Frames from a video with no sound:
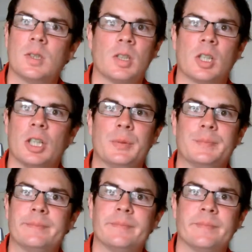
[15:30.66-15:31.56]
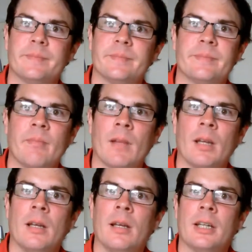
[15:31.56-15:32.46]
not a clue.
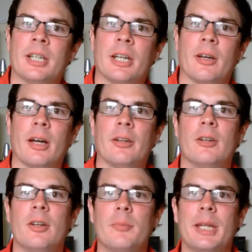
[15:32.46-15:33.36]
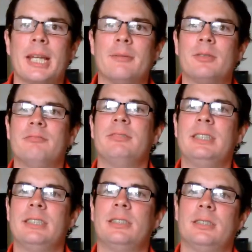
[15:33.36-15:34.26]
You know, and not being able to
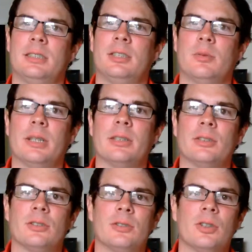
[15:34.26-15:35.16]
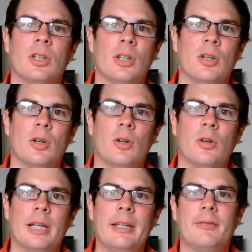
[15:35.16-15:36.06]
read these situations,
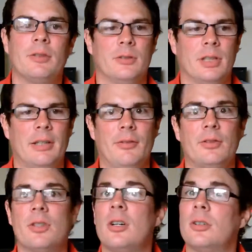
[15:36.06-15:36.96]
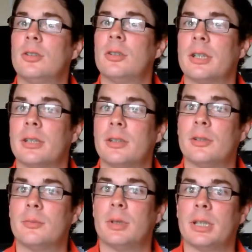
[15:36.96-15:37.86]
or even if you start talking to
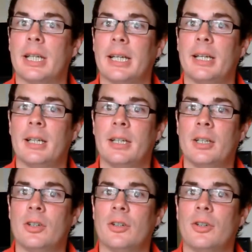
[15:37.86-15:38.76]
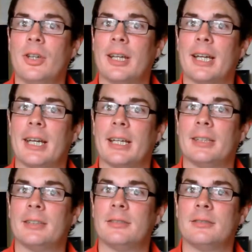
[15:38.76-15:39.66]
somebody, you then
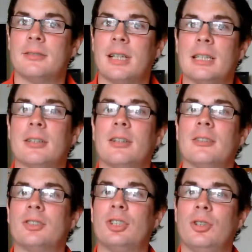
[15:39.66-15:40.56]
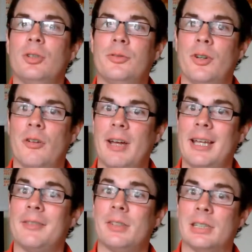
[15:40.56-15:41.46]
get a little too far
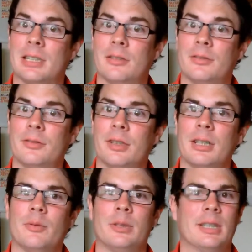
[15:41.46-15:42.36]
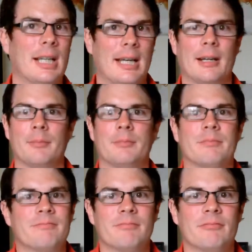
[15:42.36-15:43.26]
ahead of yourself, which again I'm
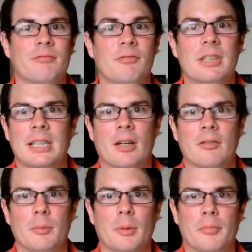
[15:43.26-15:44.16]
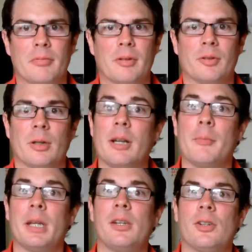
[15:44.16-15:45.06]
really horribly prone to. I
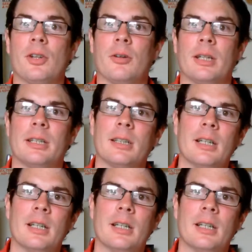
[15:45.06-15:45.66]
don't mean to, and